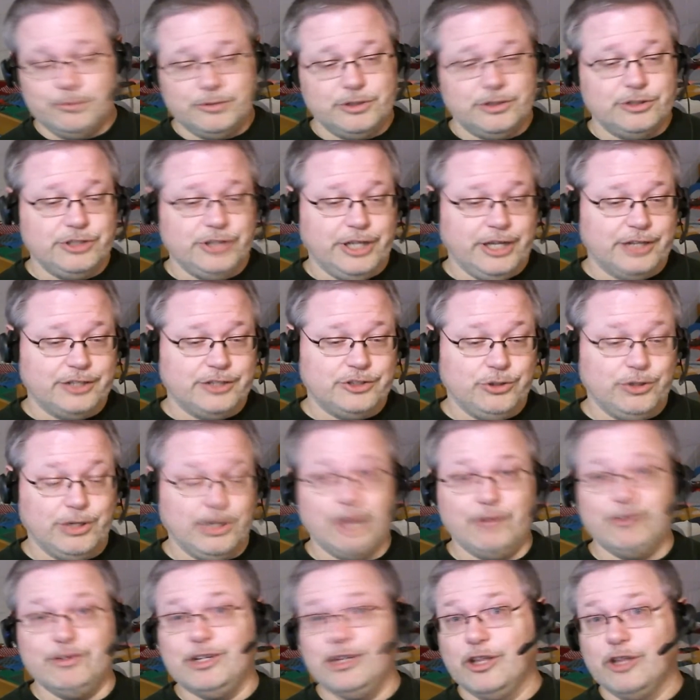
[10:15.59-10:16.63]
He says, yes. Do you
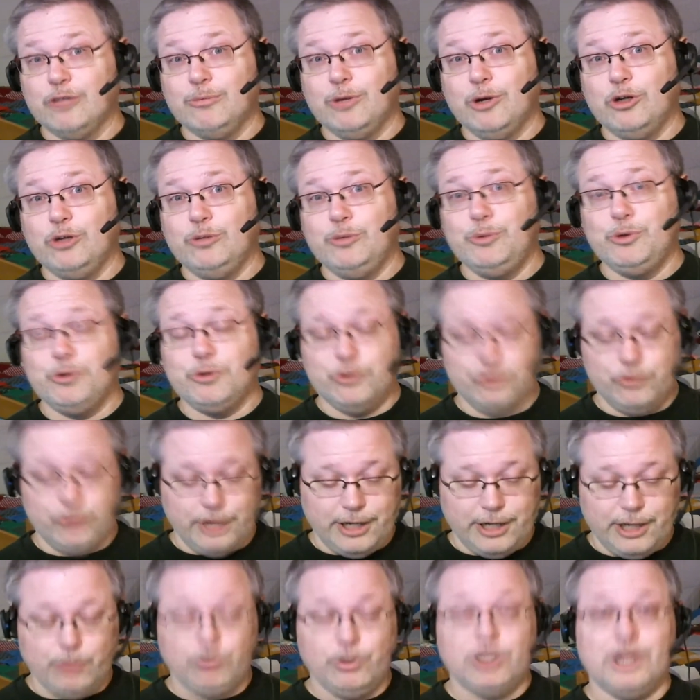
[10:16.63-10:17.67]
have another modem you can
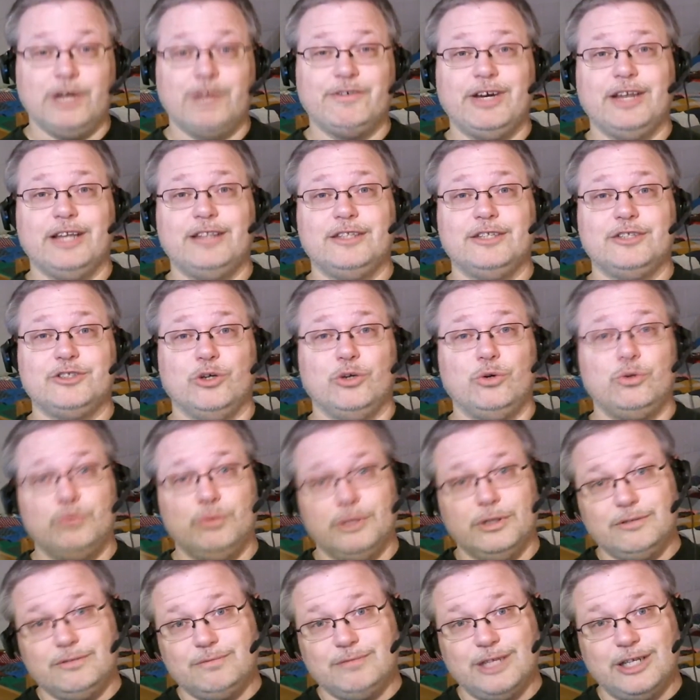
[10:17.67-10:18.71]
try? Well, I've got this old
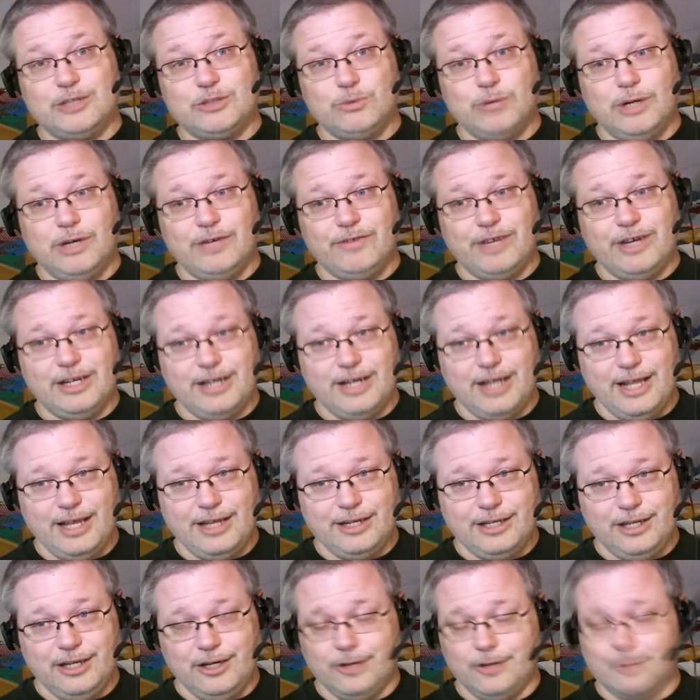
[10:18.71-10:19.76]
one. That's why I've got it
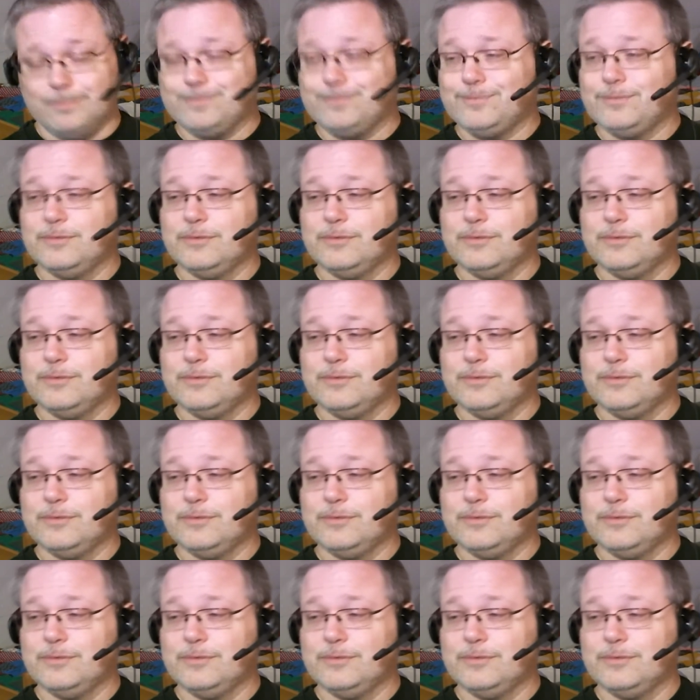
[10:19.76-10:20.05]
handy here.